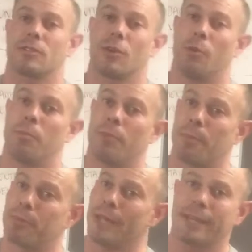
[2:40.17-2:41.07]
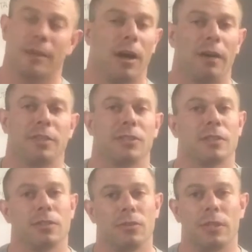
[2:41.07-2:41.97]
So the plank,
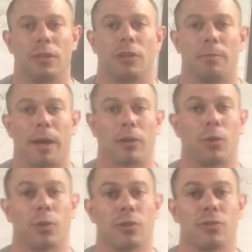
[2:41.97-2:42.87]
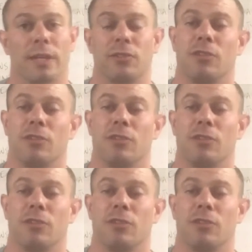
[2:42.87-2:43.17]
obviously you need a good amount of core strength.